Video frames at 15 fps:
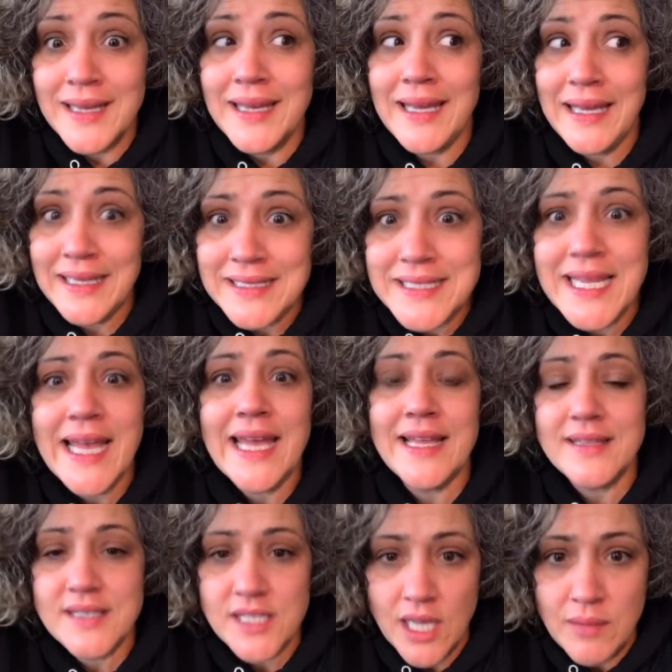
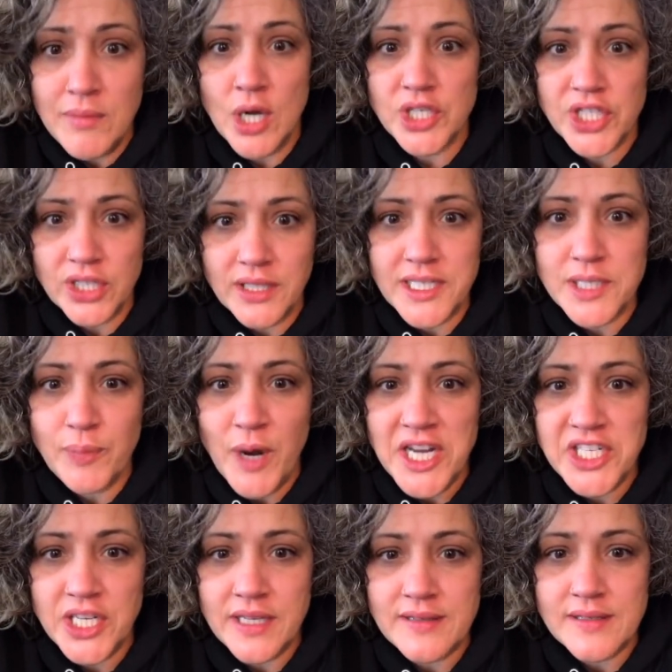intense emotional
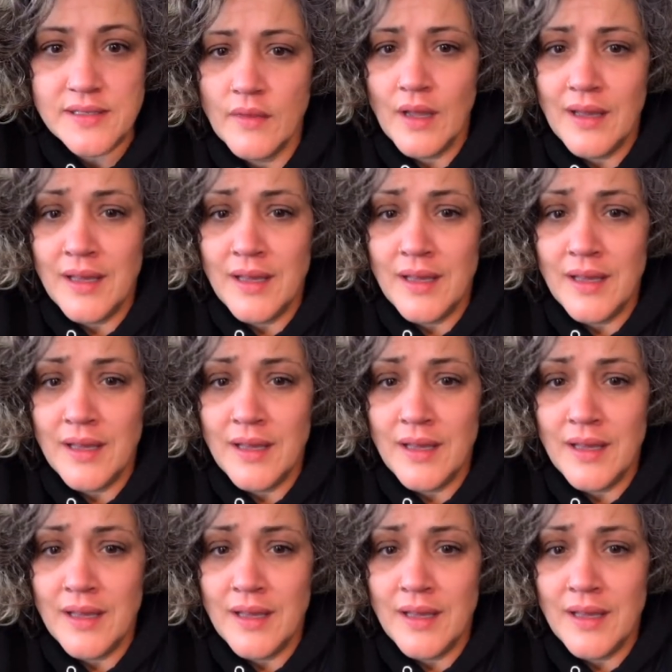expressions.